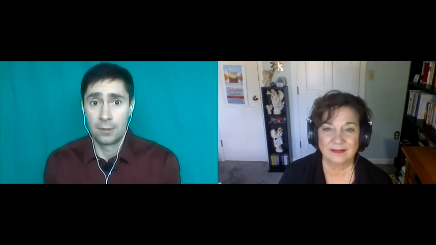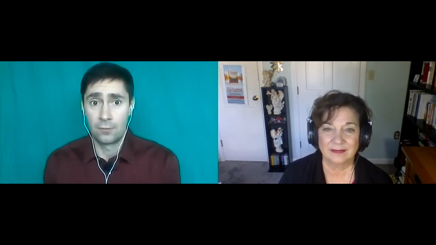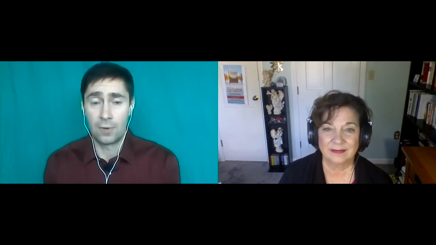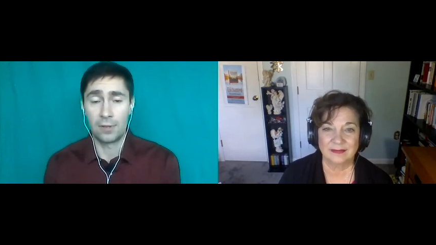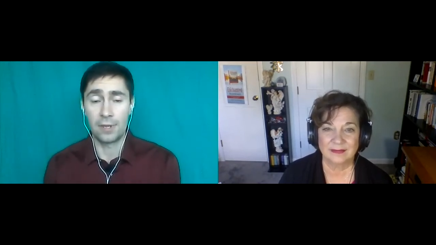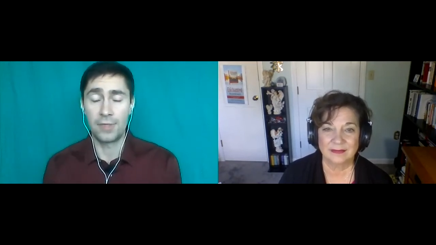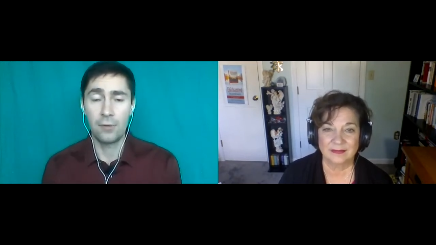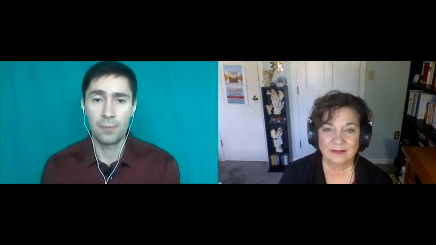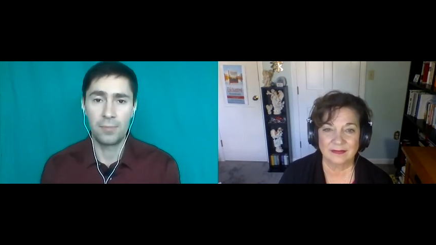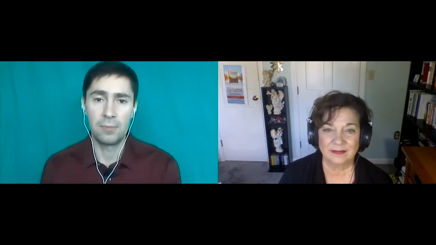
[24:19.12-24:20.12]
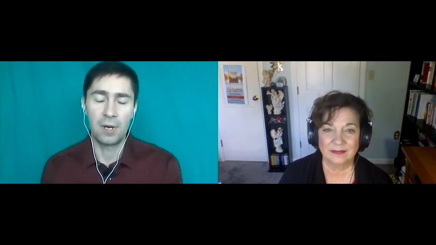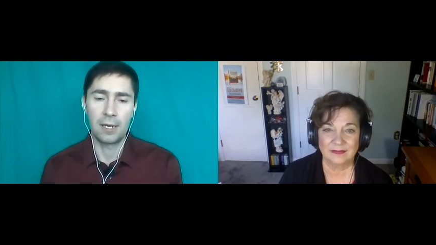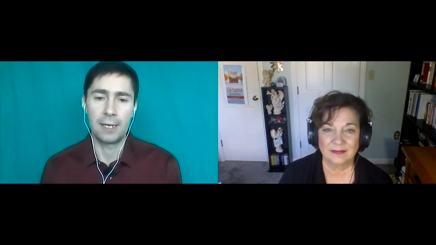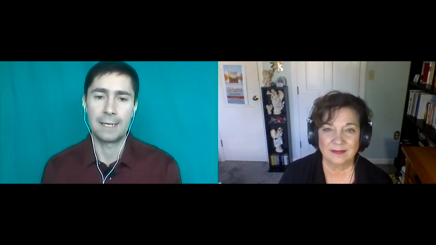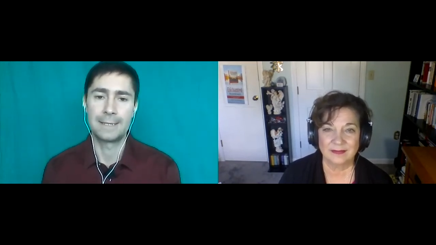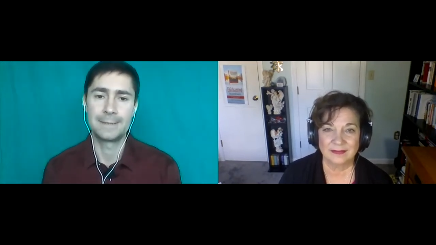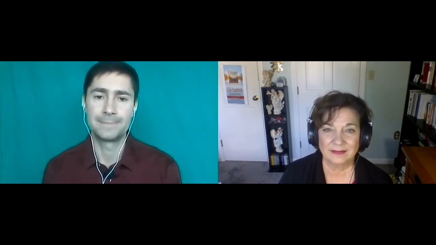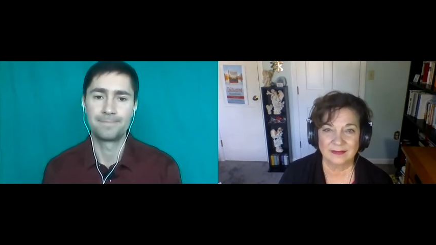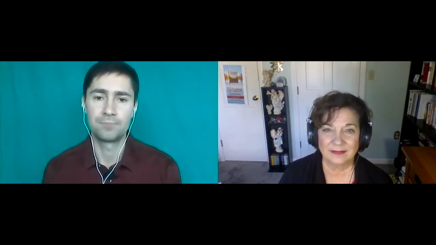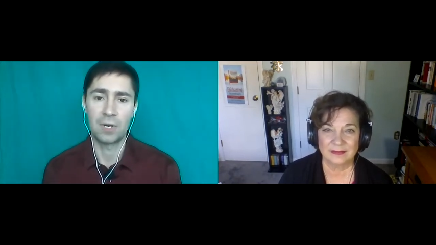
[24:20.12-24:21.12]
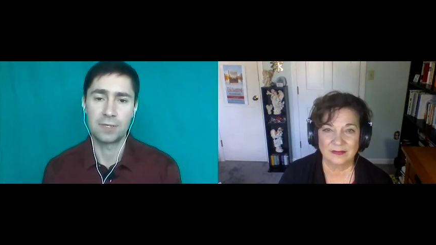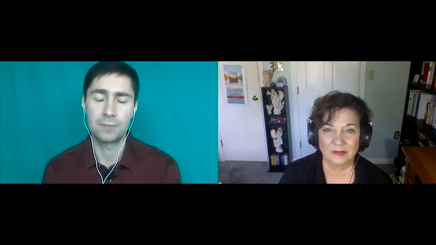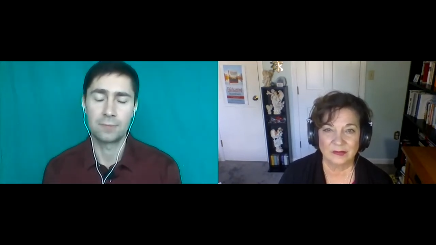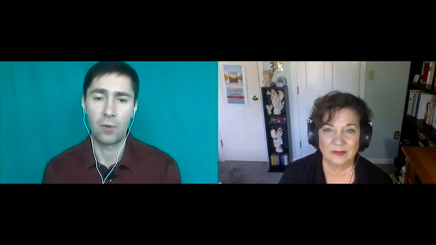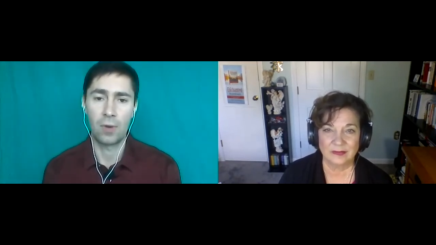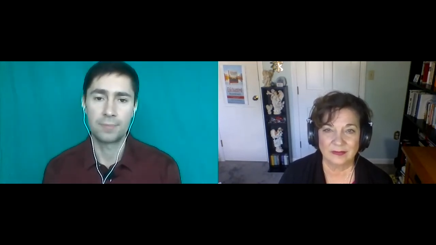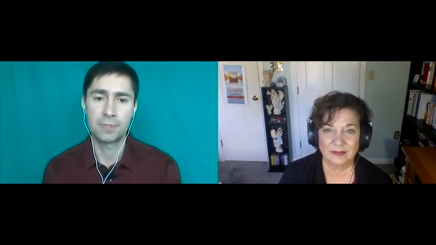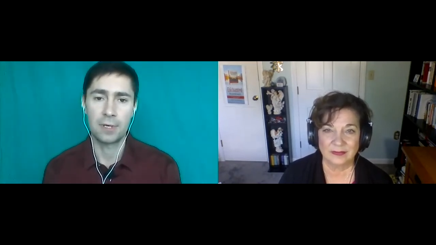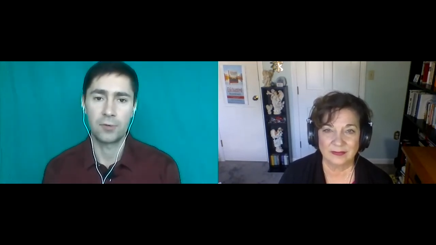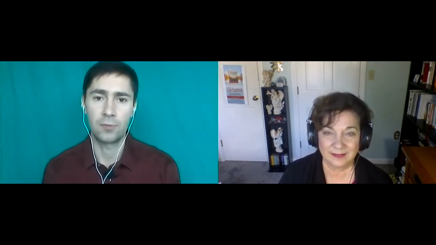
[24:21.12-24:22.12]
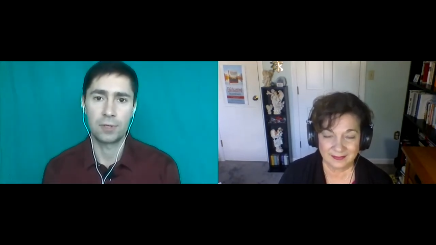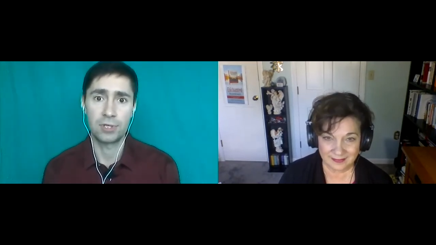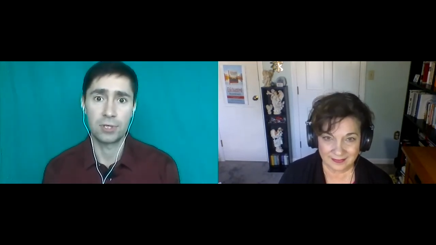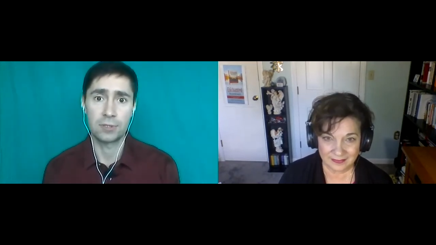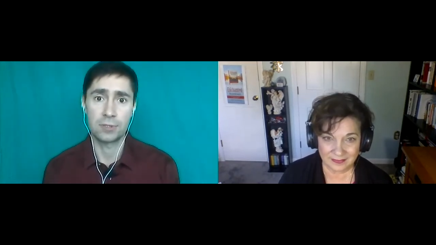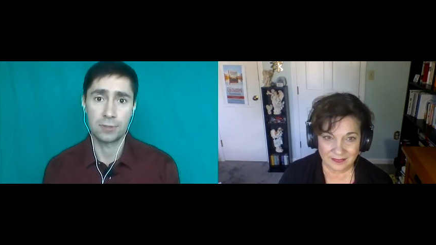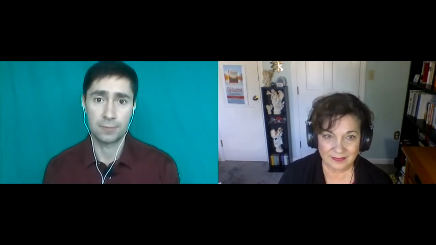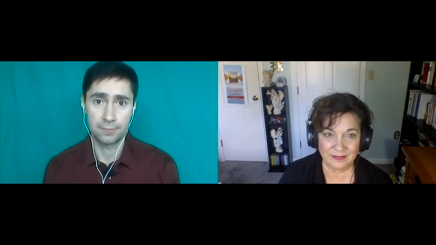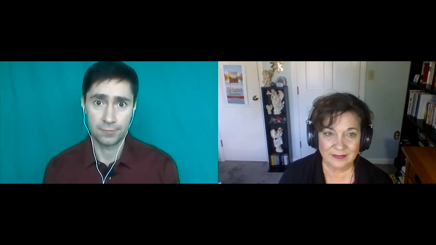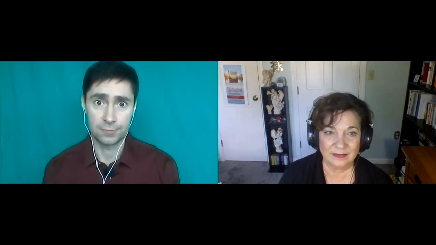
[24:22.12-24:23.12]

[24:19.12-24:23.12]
Speaker 1: Well, that would be my my my website, which is